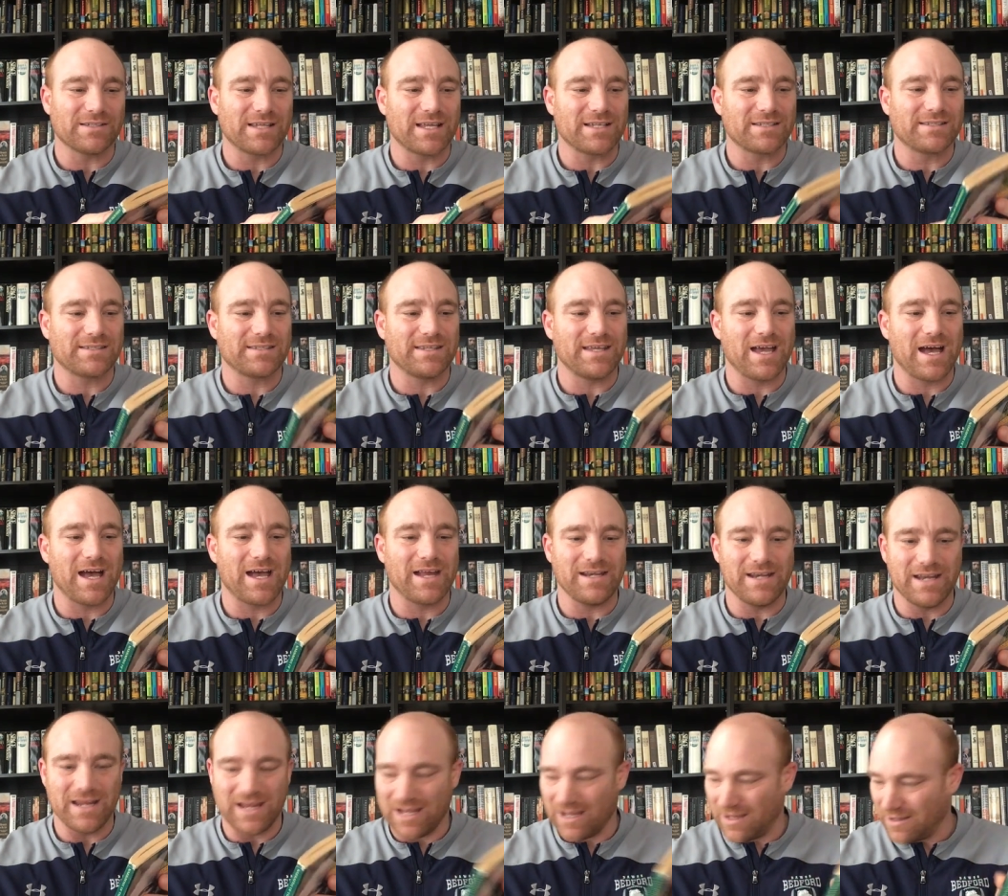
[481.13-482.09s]
That's the
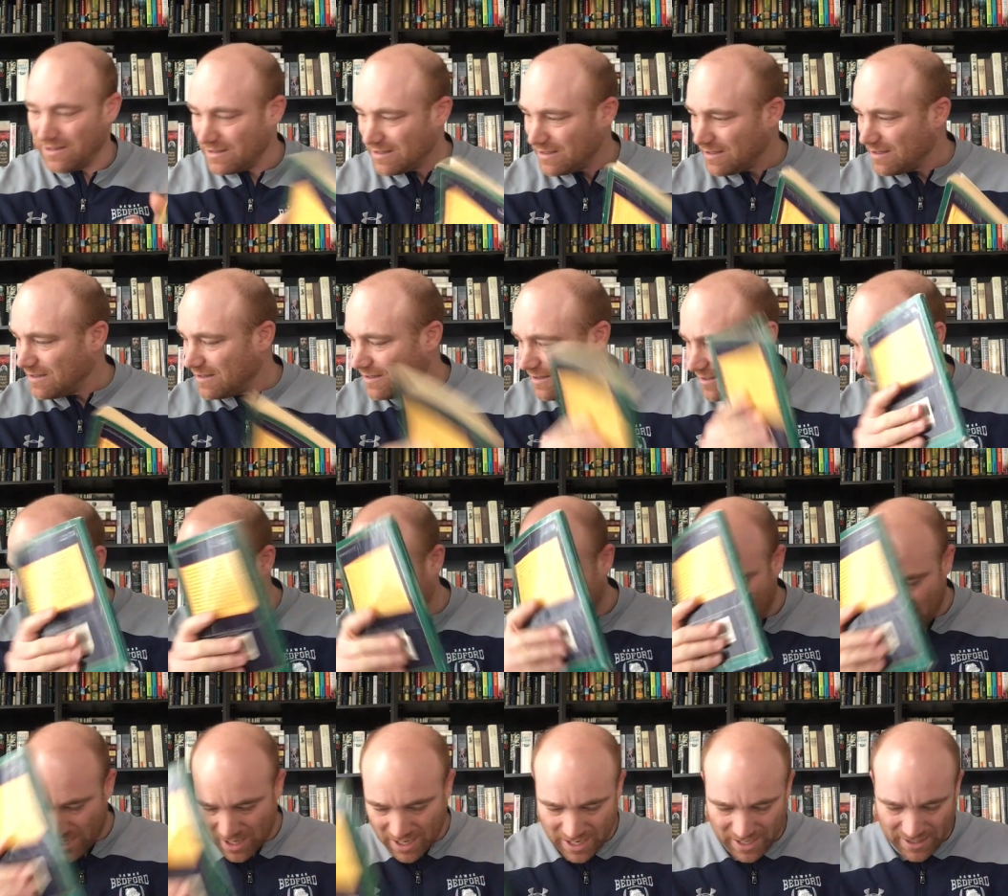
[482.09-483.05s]
idea
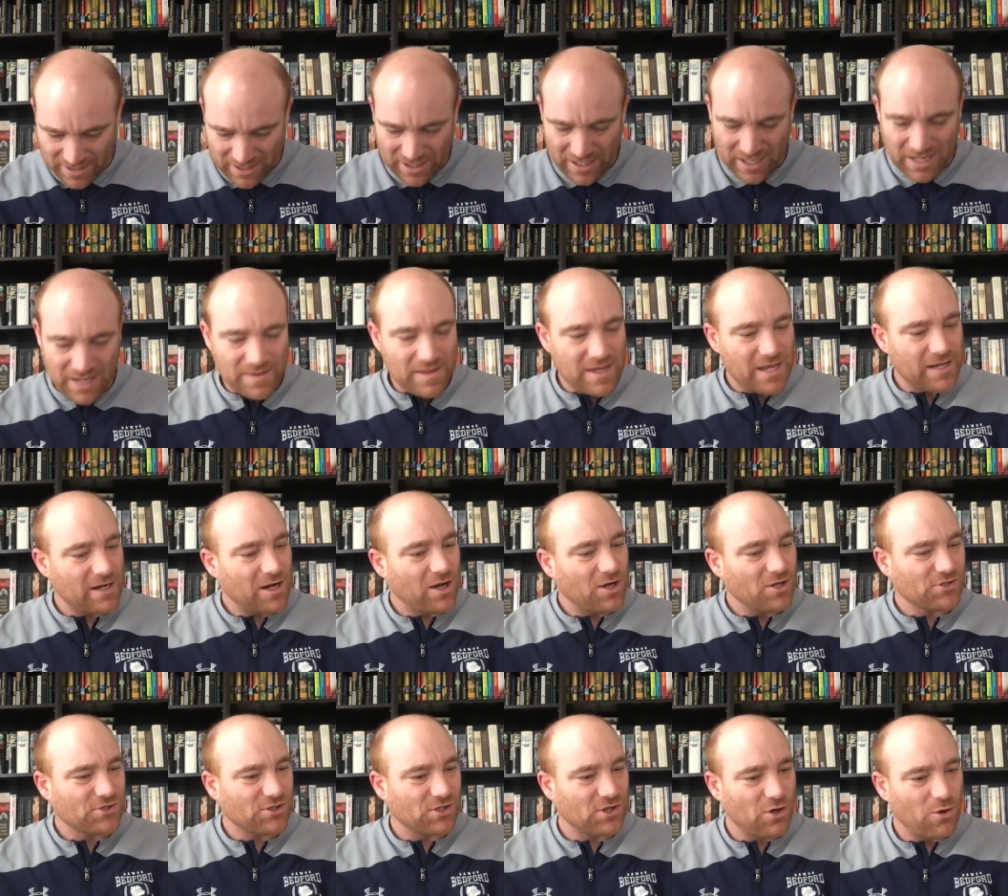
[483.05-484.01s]
behind it. And then
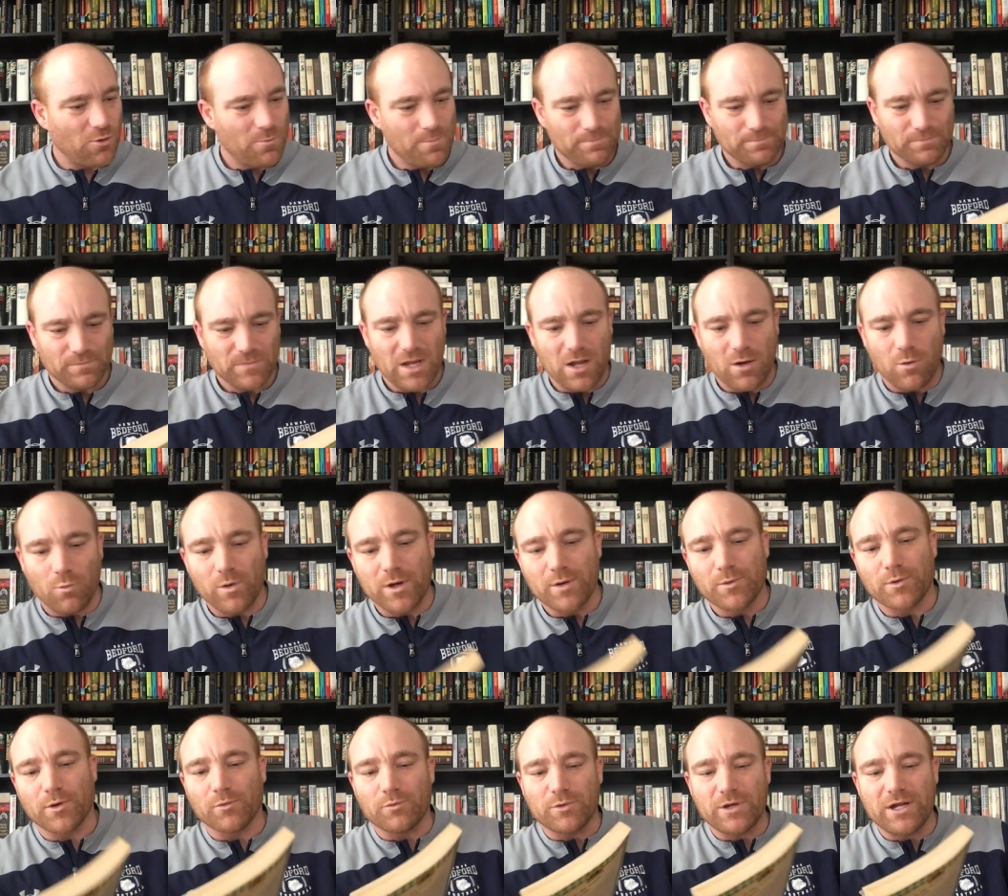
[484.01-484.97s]
also, we
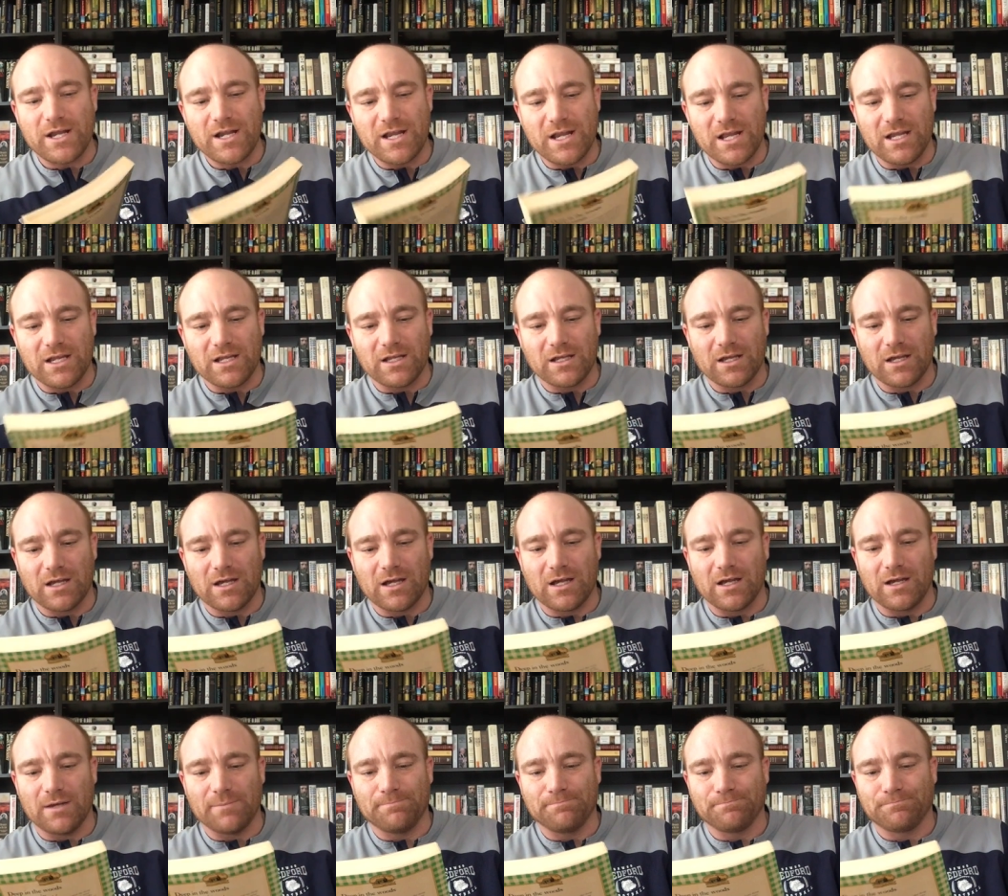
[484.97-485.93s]
were reading
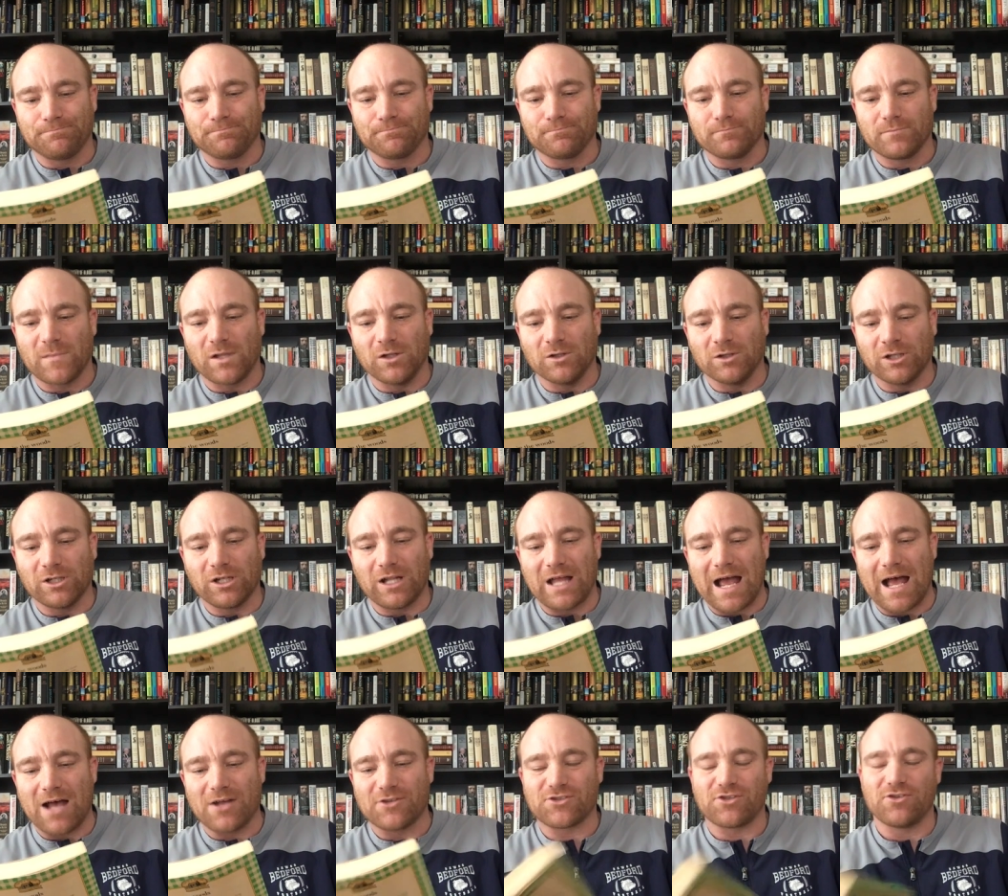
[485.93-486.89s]
uh, Little
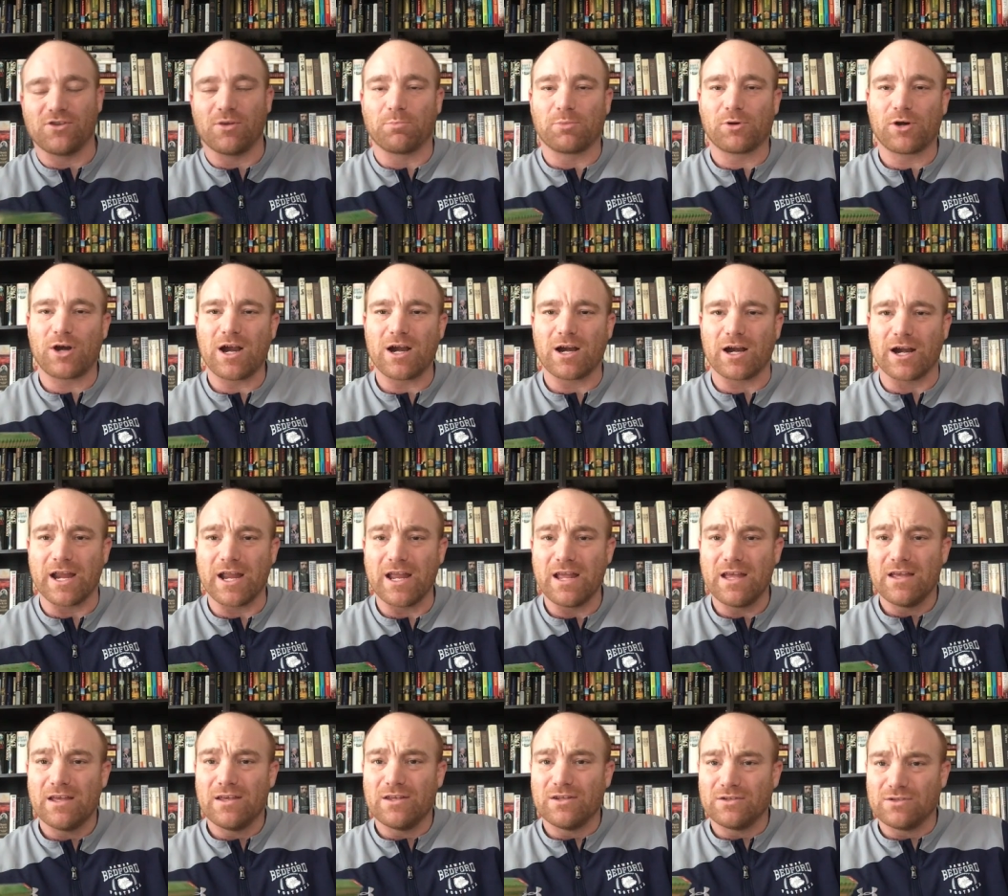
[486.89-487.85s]
House on the Prairie
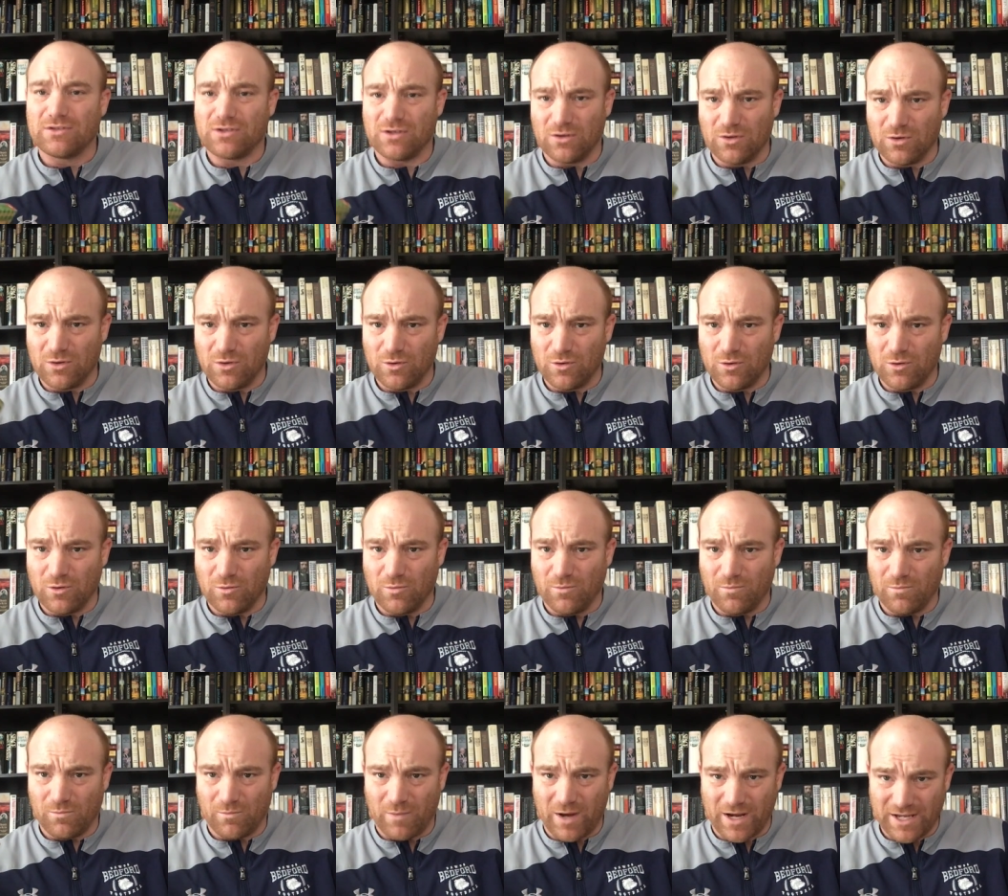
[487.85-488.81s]
to
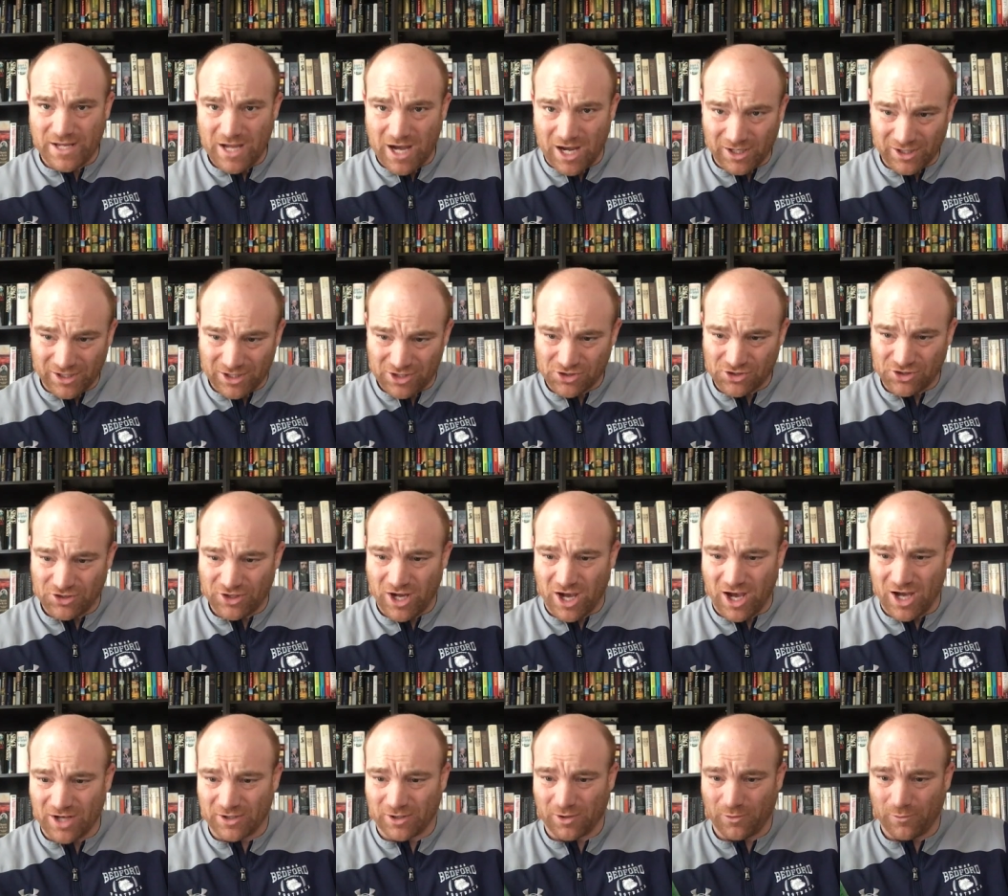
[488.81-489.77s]
my youngest
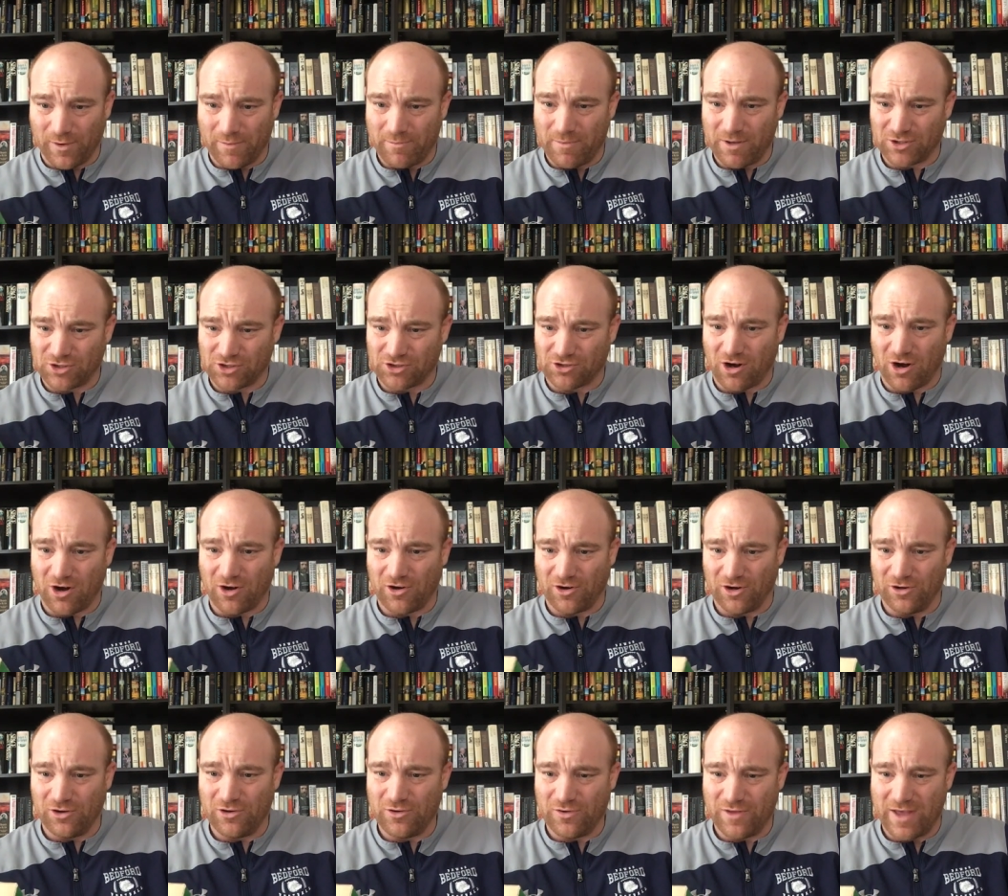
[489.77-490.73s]
daughter. We've been starting
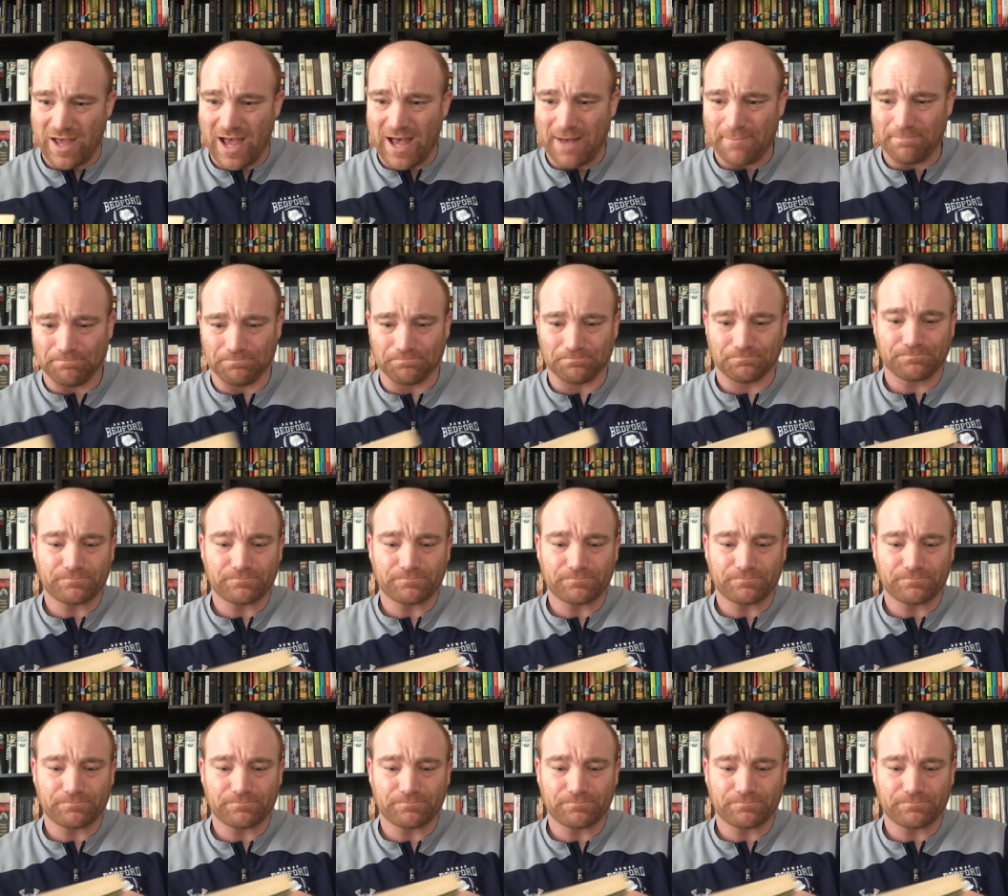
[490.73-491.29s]
to do that.